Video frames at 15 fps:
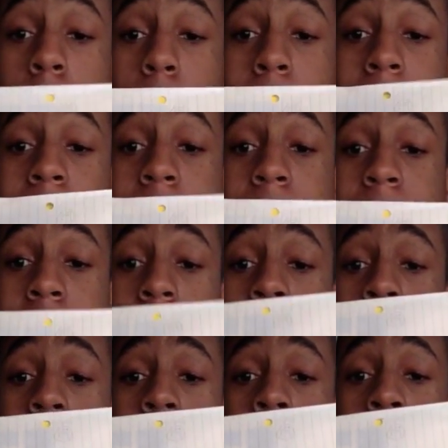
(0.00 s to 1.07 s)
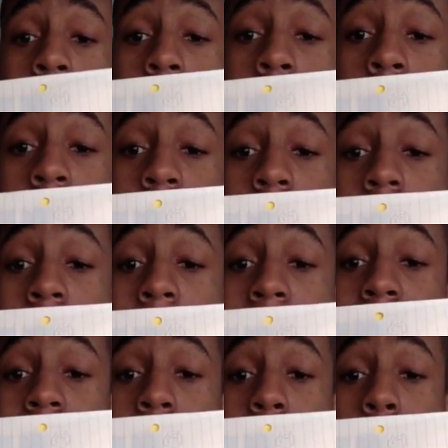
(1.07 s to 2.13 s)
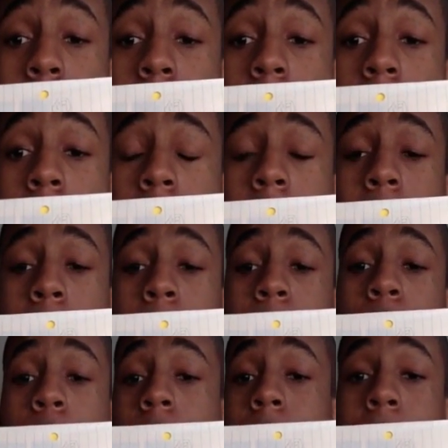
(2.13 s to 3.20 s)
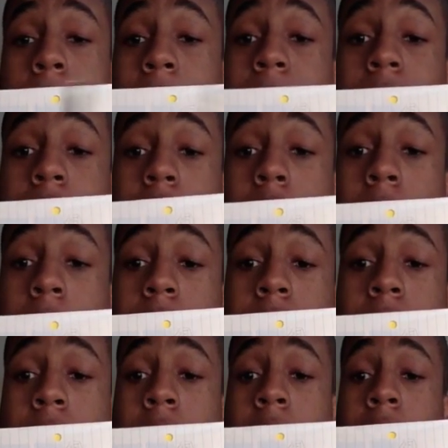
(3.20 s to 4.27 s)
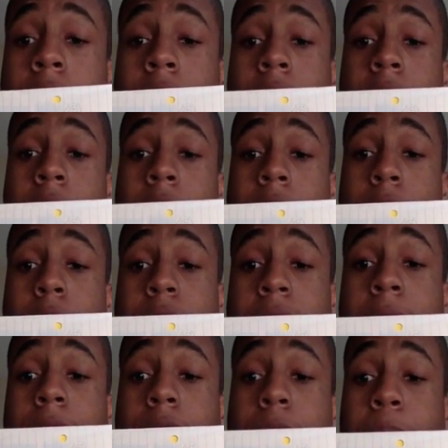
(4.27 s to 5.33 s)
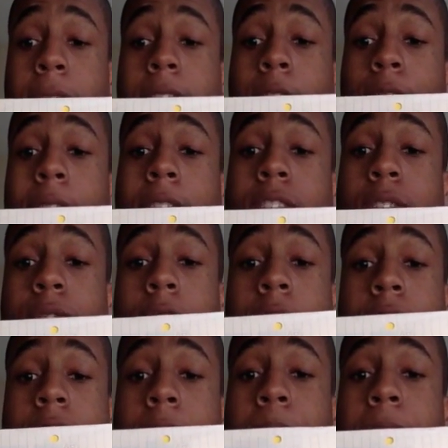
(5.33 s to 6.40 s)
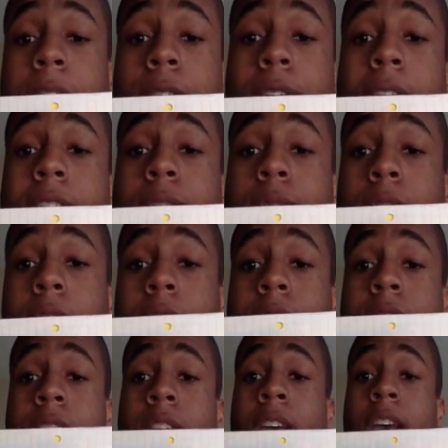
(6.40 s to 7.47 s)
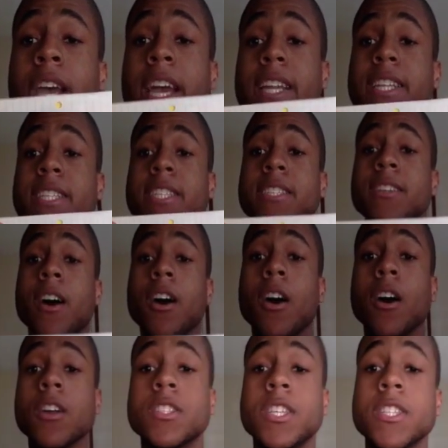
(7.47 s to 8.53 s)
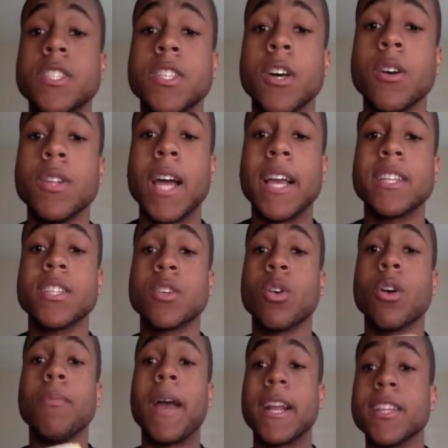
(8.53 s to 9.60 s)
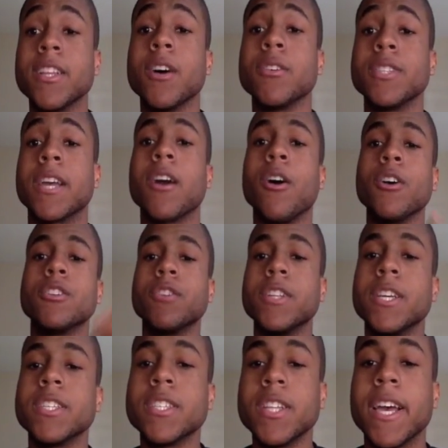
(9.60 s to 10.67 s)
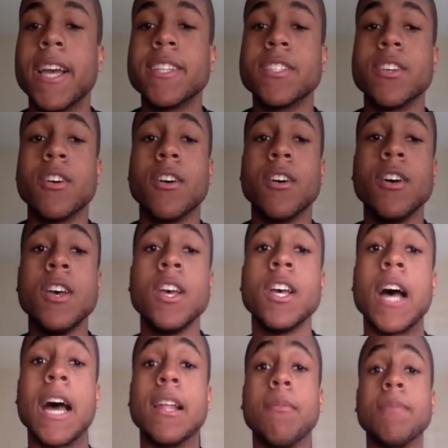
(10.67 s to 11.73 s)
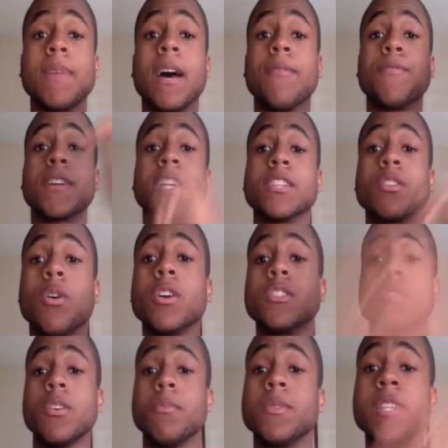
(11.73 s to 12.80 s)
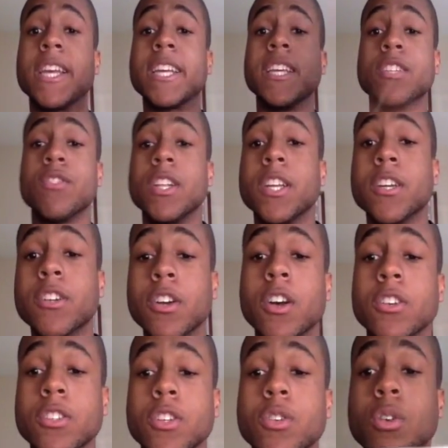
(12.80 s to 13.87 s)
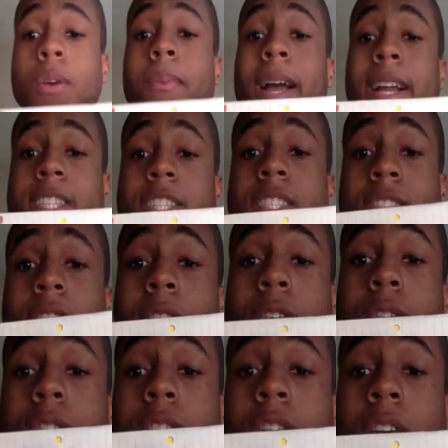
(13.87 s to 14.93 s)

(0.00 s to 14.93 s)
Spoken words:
are basically they hike the ball. Okay, before the play even starts, the receivers pick a route to run. They pick a route to run. And this is all just so like the quarterback knows, like, oh, he's running a slant, so I'm not freaking throwing to him thinking he's running a curl. So the quarterback just knows